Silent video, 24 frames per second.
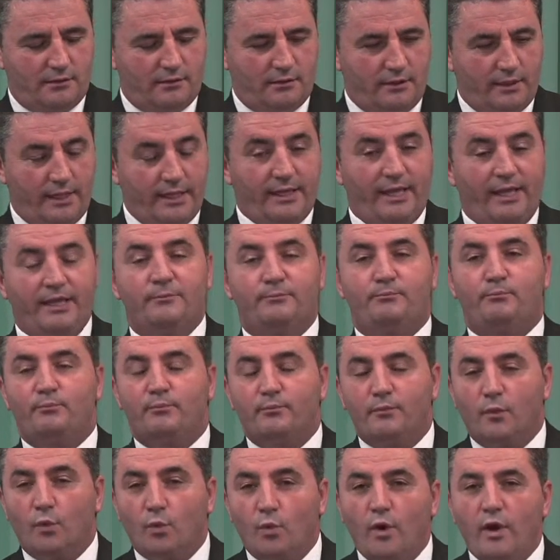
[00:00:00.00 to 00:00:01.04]
and
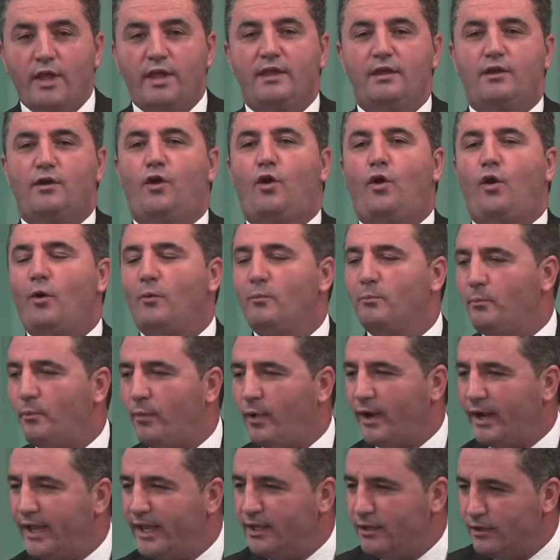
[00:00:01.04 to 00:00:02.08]
we
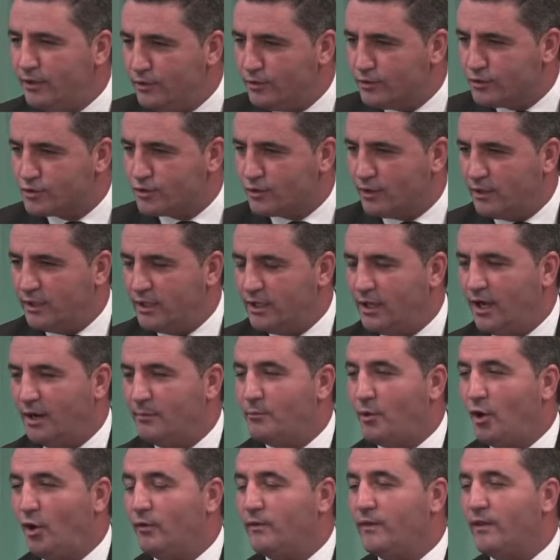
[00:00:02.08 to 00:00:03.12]
complain usually
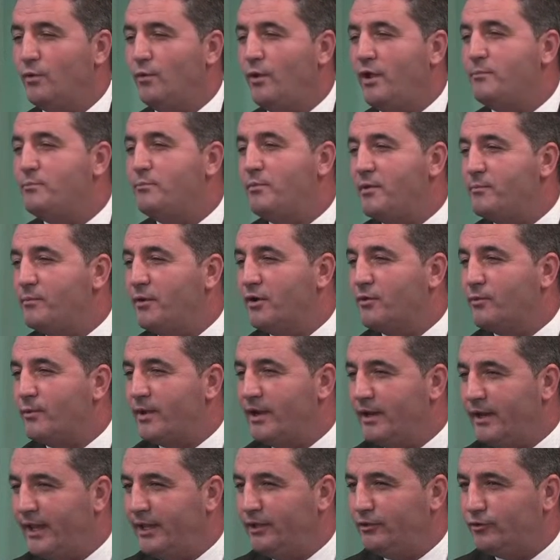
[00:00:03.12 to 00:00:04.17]
about the way people
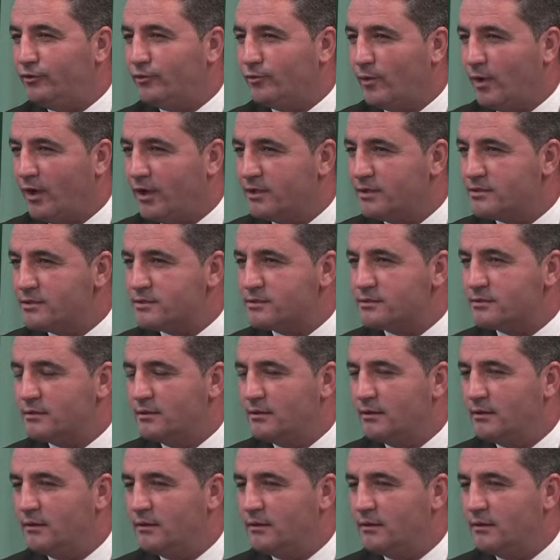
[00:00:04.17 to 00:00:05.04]
relate to us,